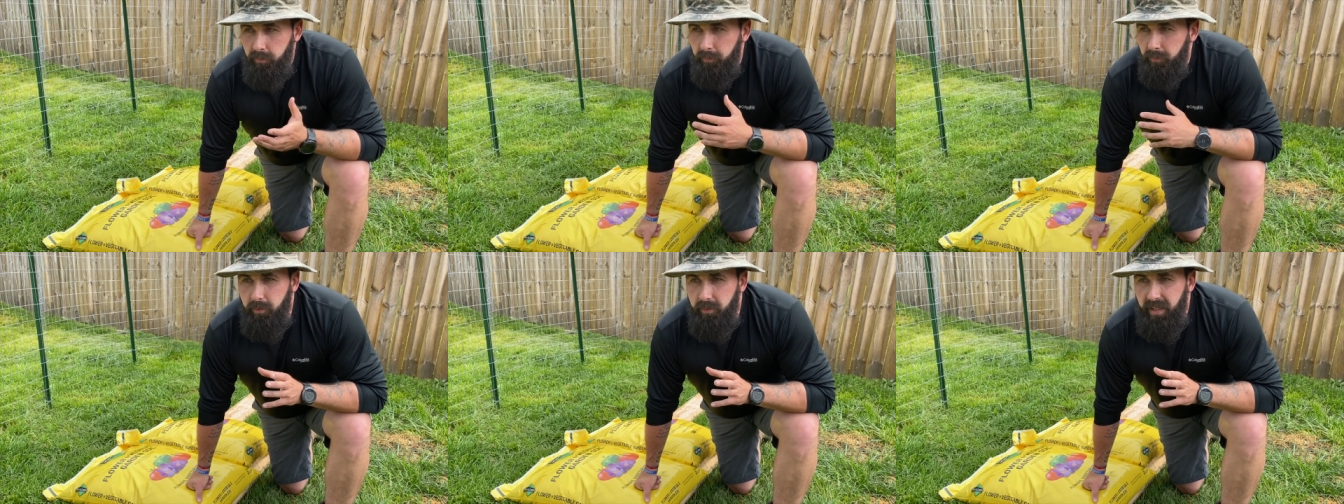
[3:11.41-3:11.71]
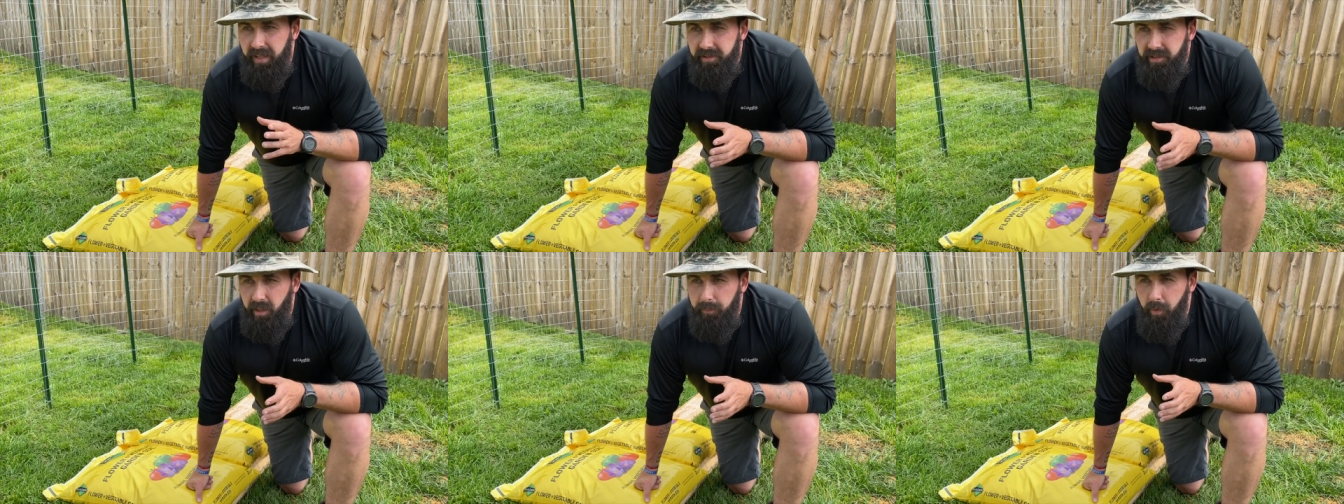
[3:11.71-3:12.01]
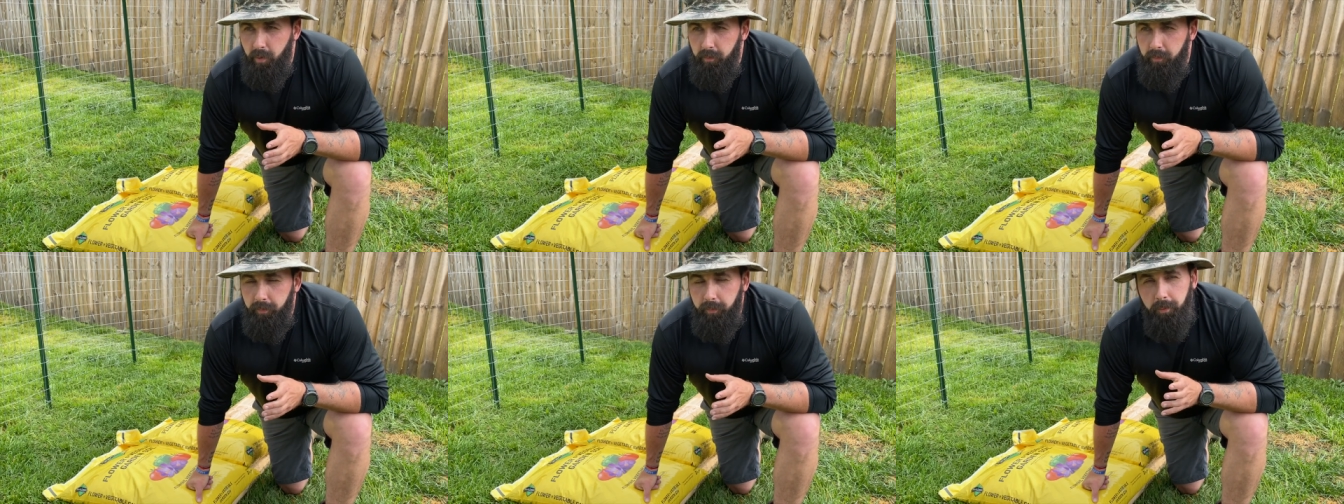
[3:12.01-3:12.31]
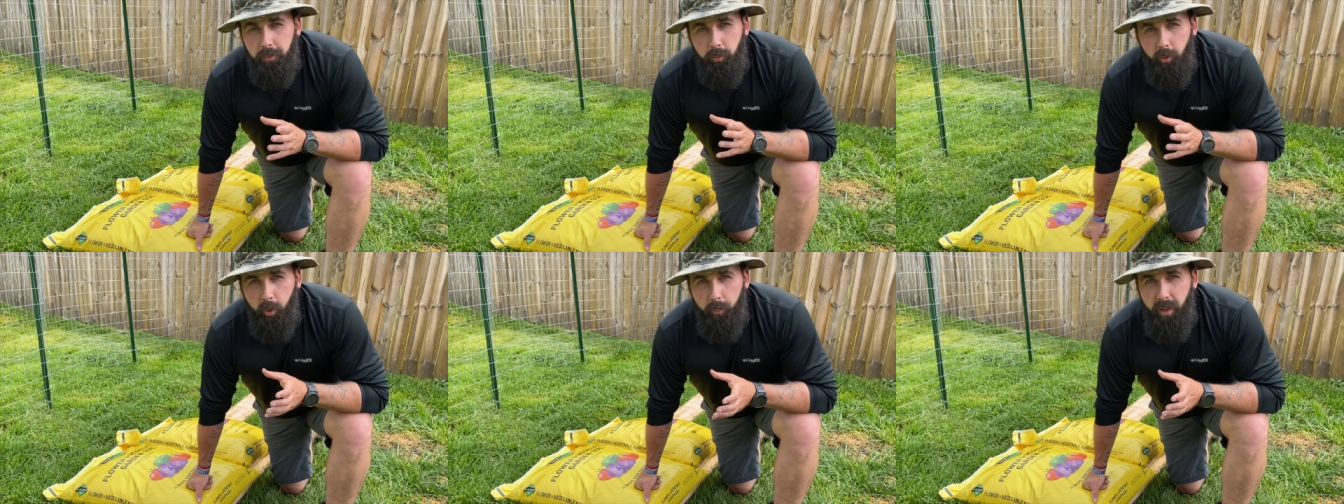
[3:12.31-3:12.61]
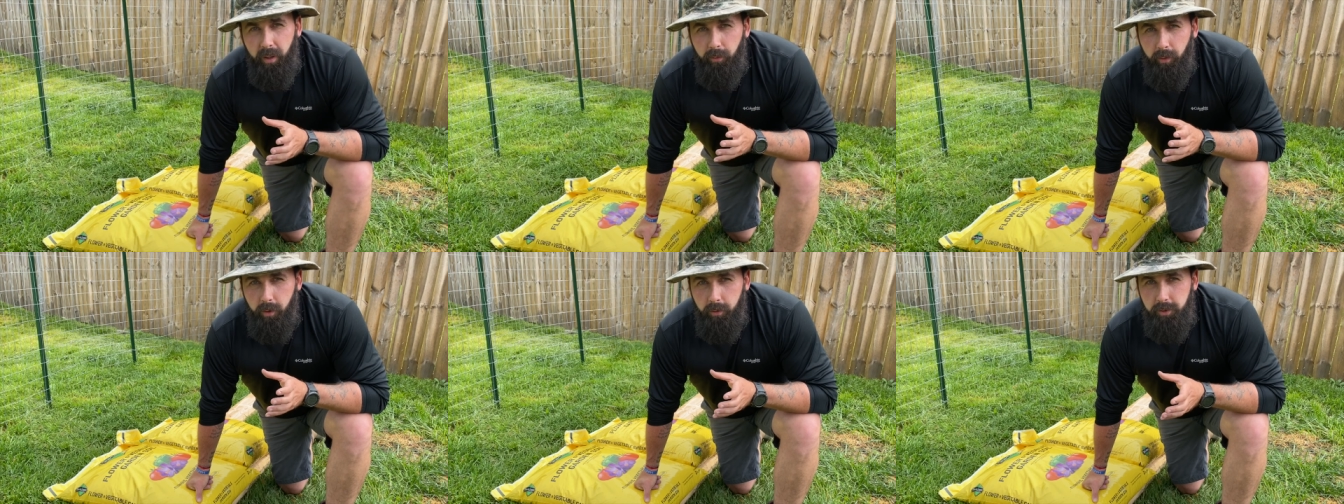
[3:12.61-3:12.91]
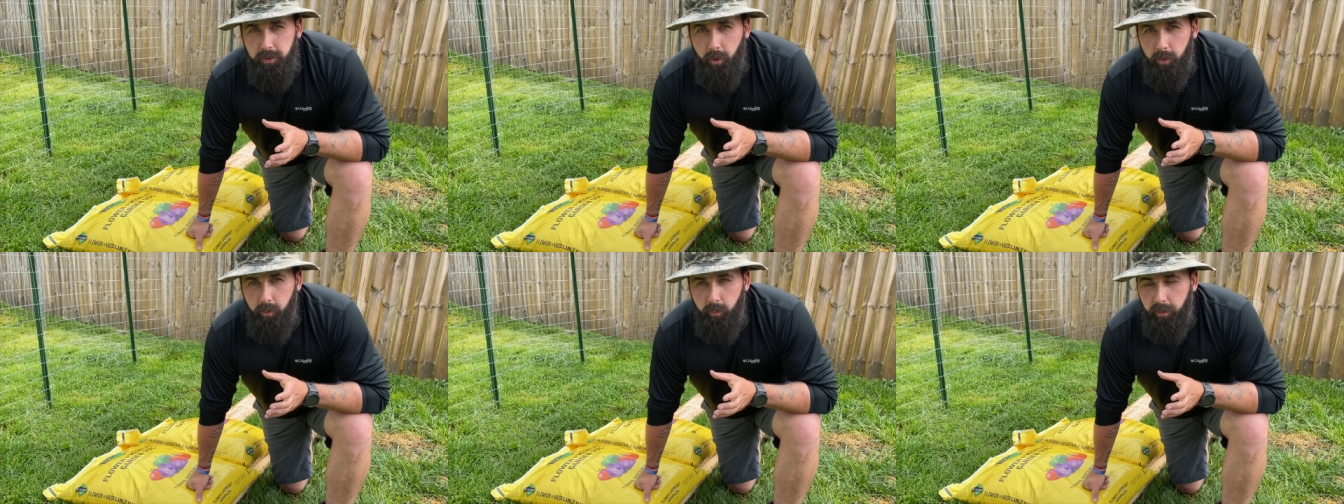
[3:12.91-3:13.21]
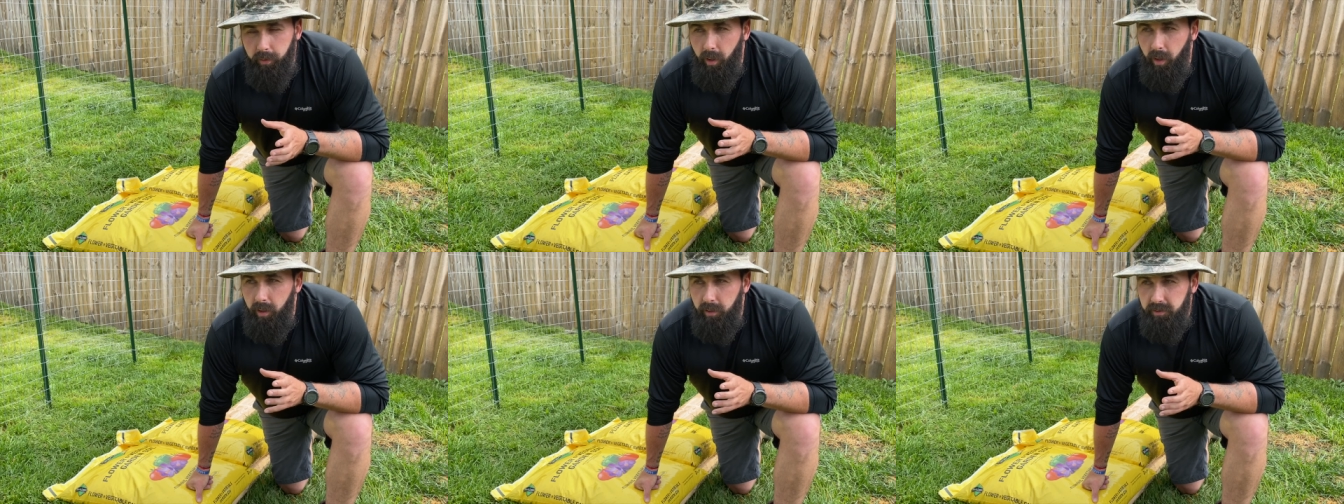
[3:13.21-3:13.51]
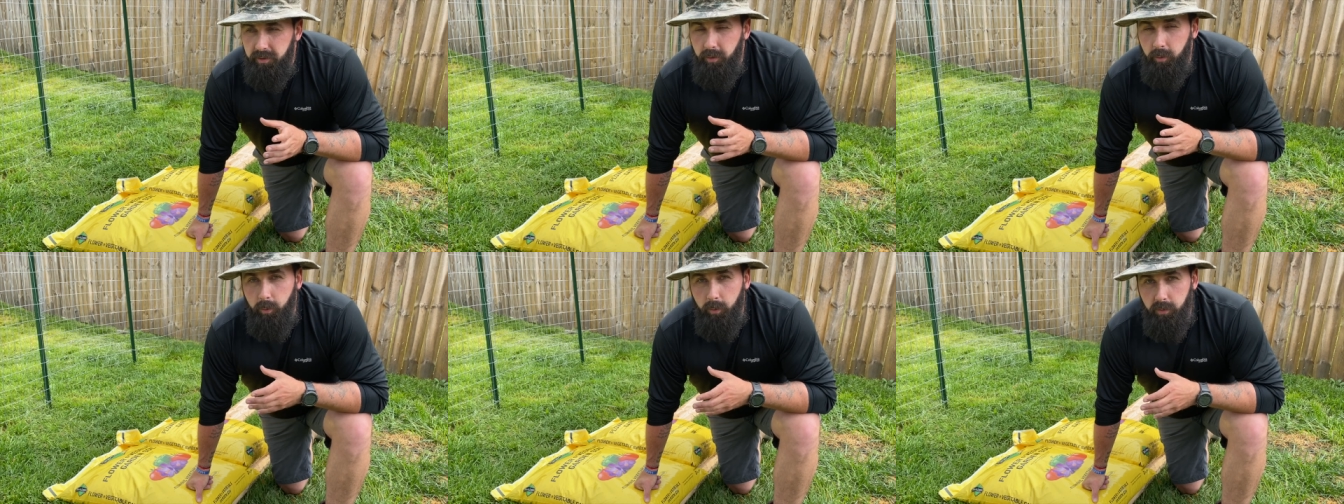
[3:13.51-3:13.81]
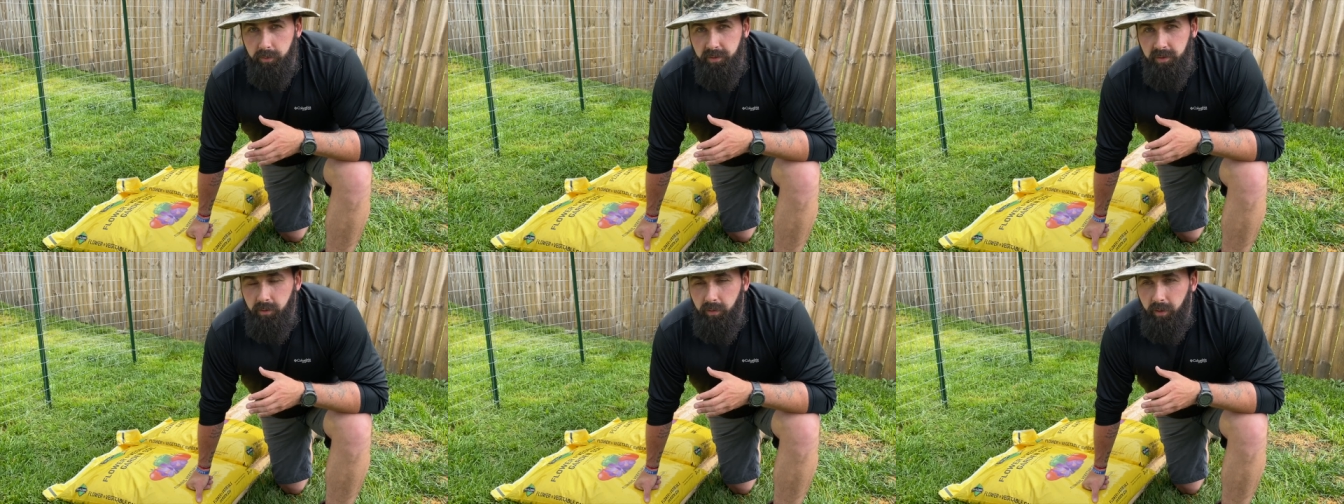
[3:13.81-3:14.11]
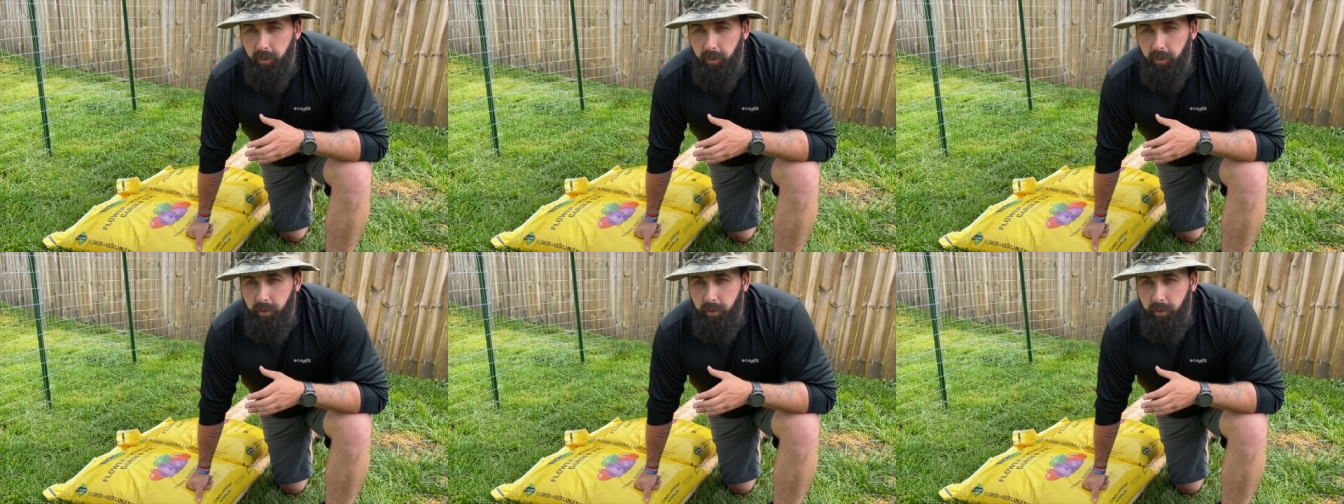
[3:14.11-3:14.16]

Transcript: If you guys came over from the Row by Row show with Hoss Tools,